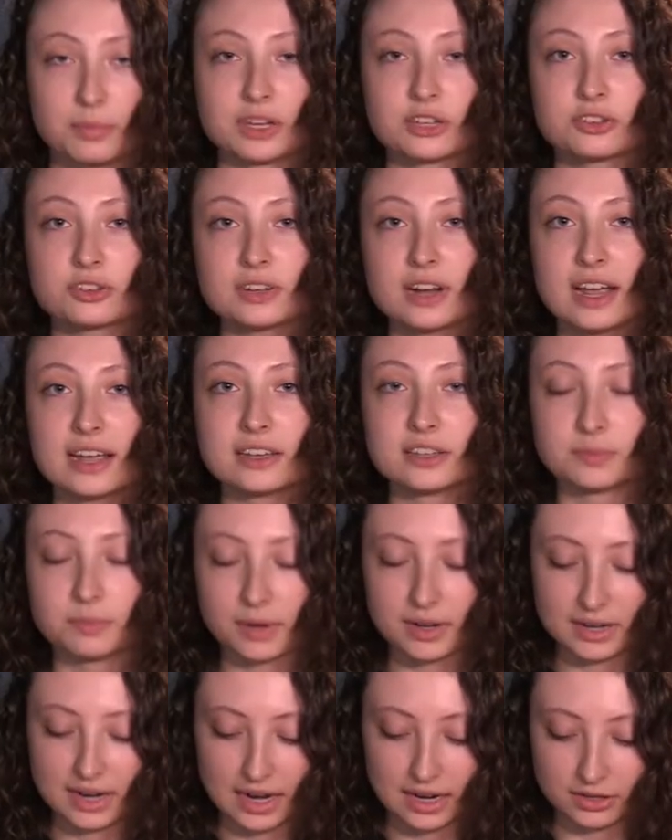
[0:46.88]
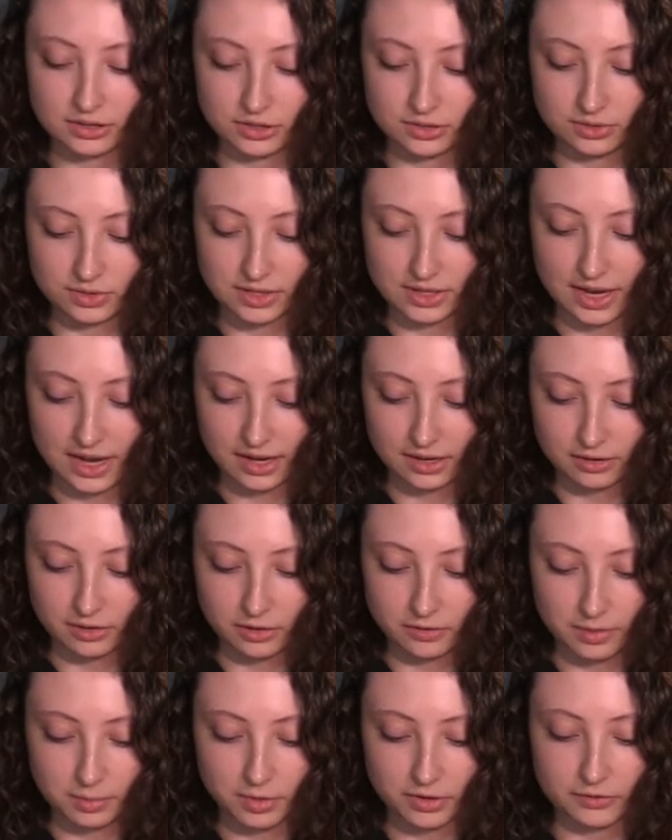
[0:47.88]
Picture Day is Monday and Tuesday,
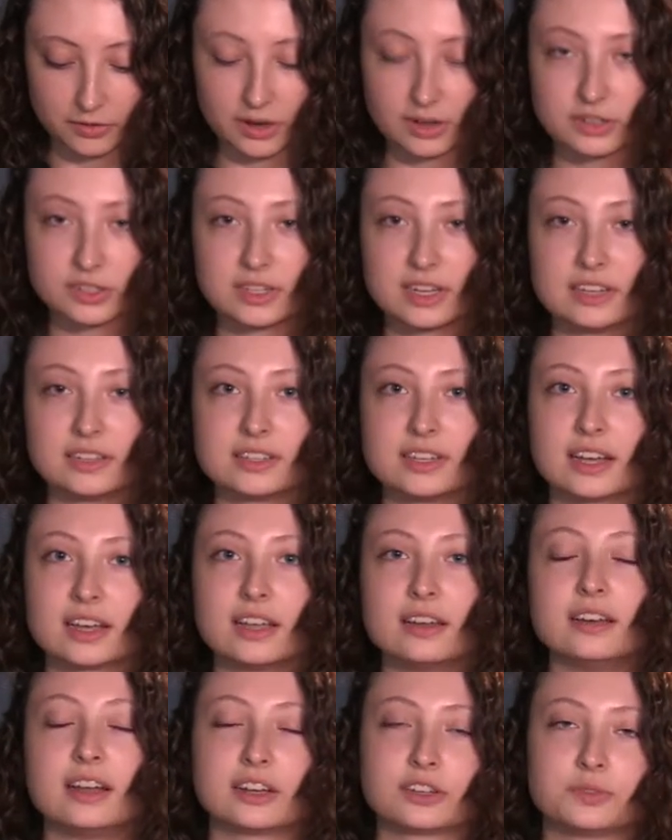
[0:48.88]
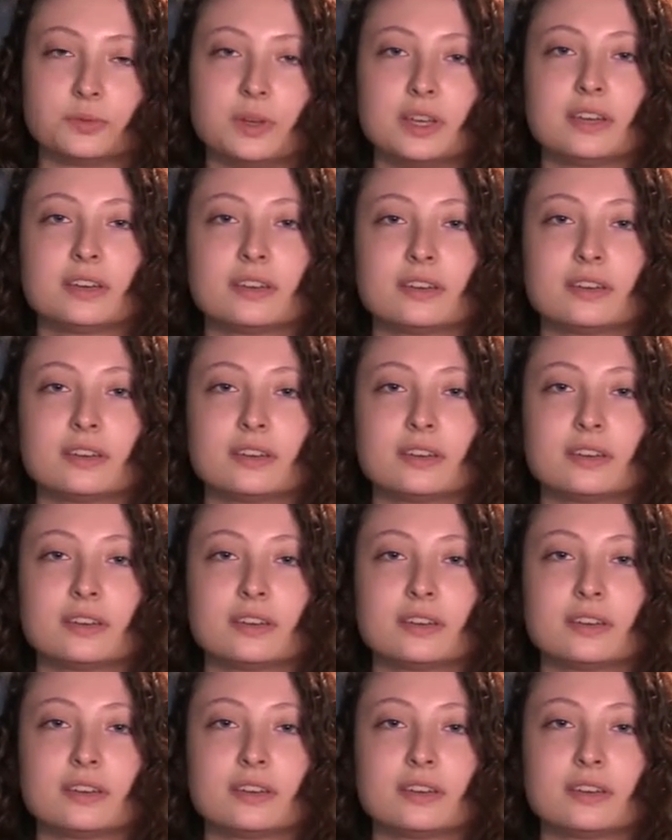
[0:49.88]
November 1st and 2nd next week.